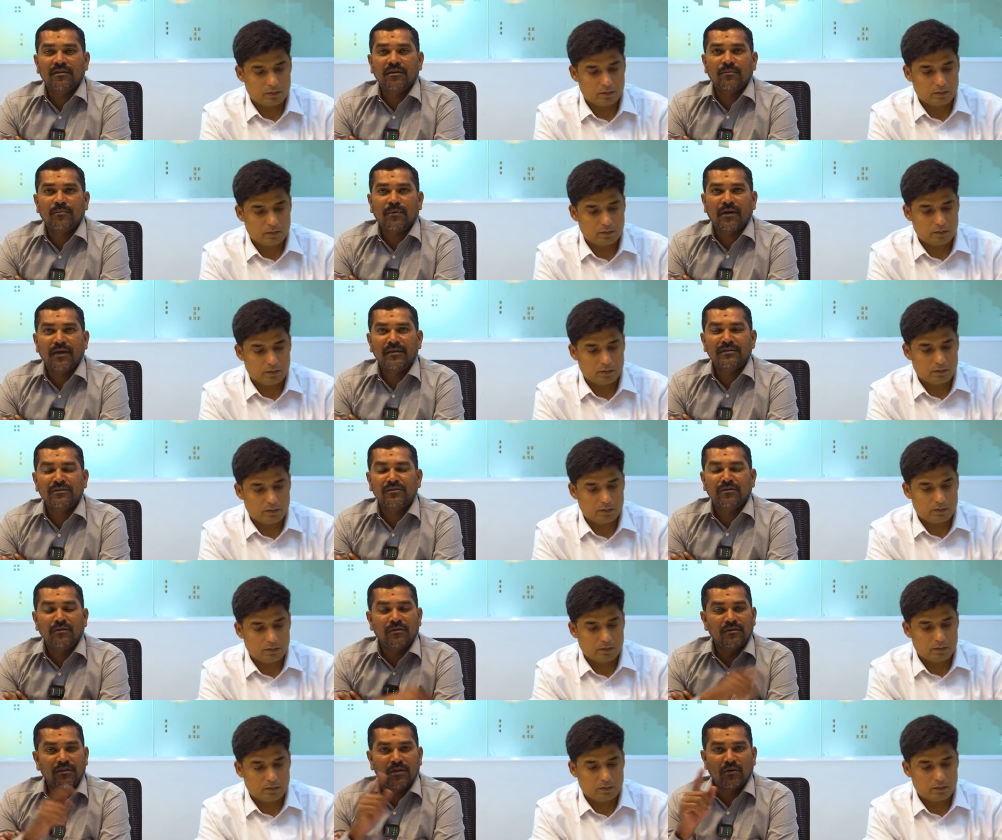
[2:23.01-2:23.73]
Speaker 1: The price,
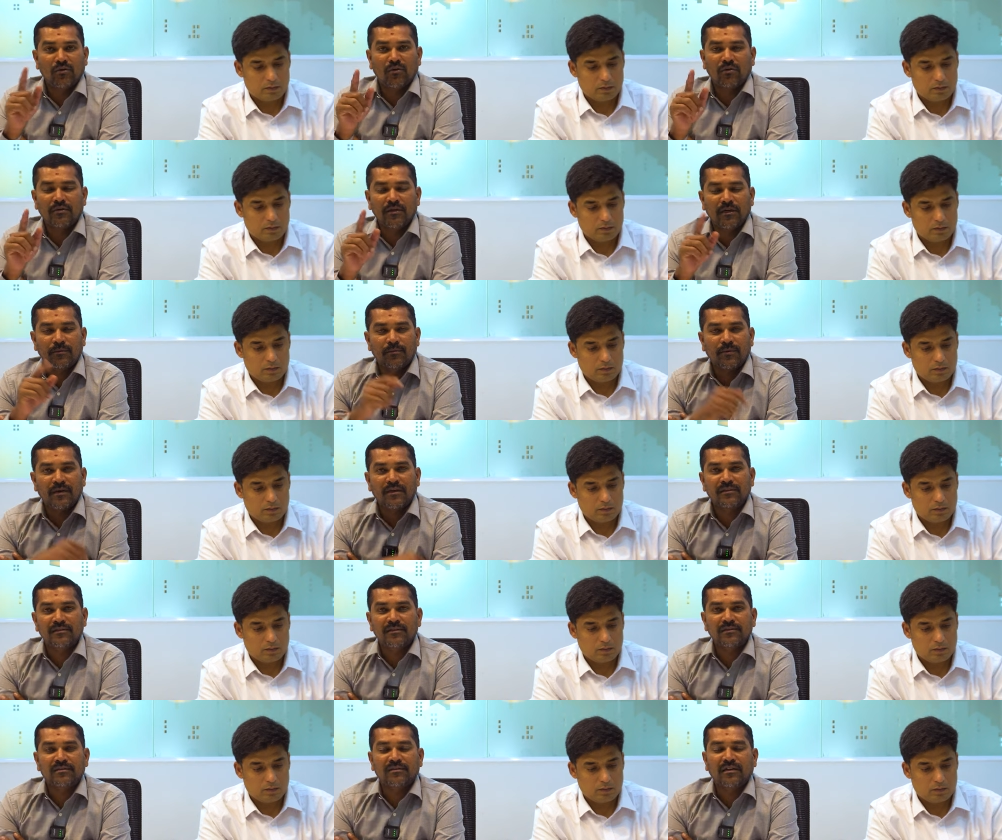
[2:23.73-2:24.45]
the quoted
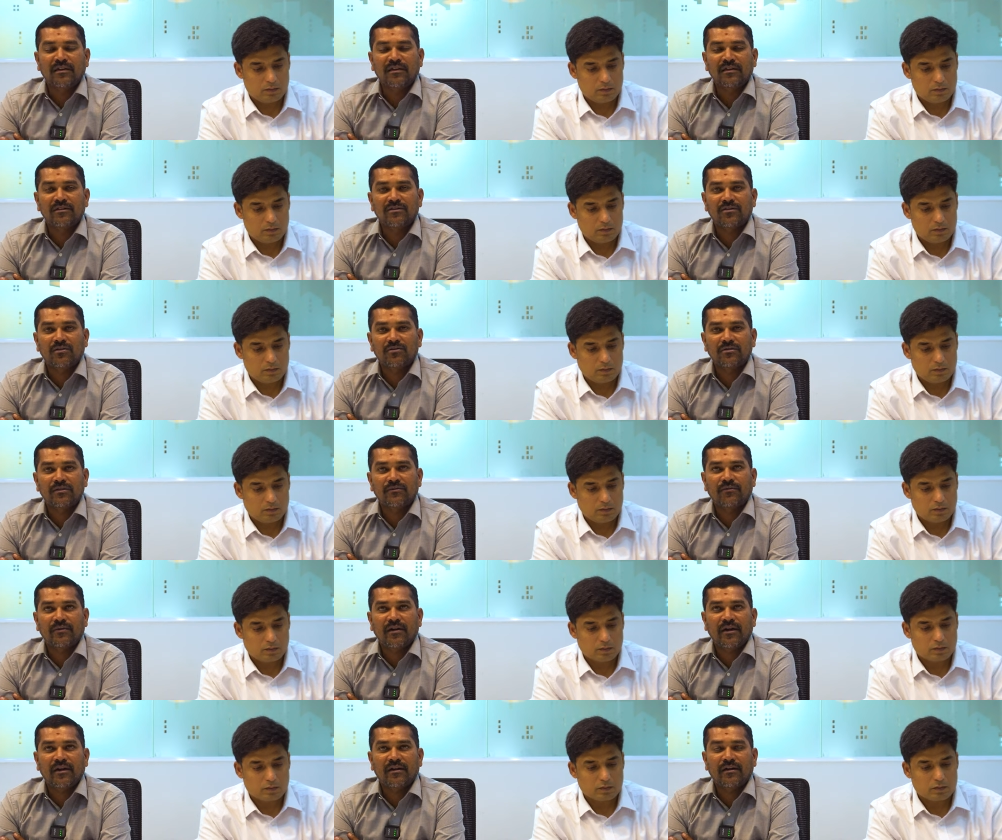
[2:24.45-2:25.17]
price is
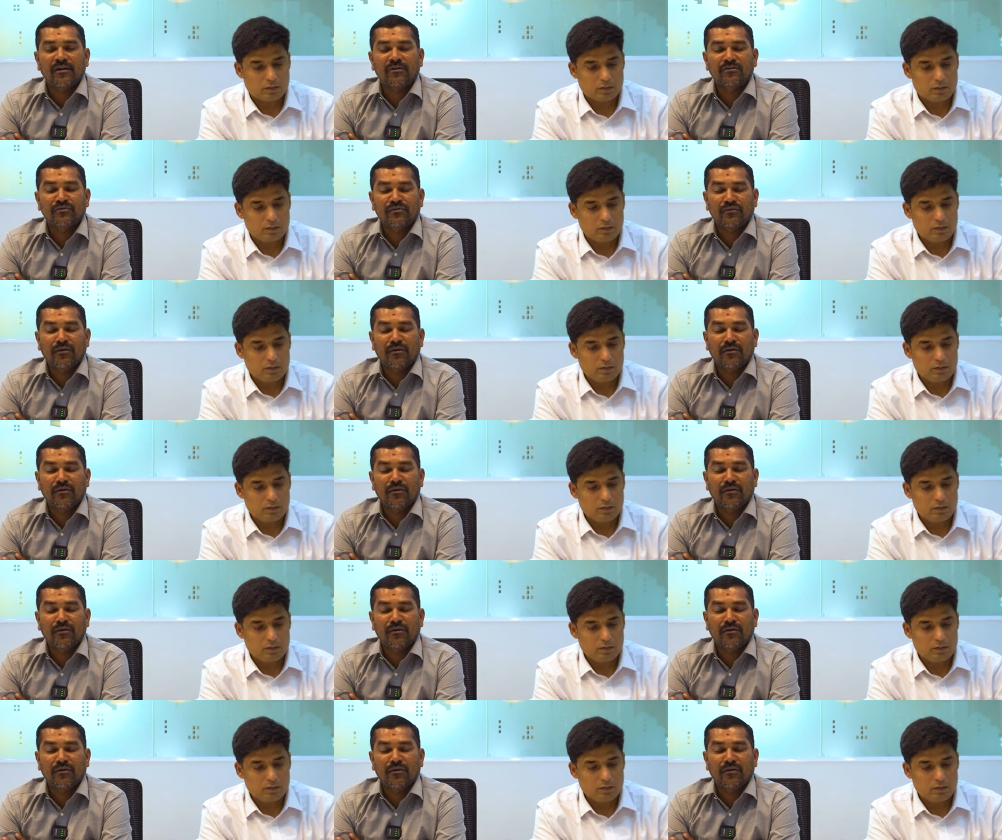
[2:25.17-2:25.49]
13,500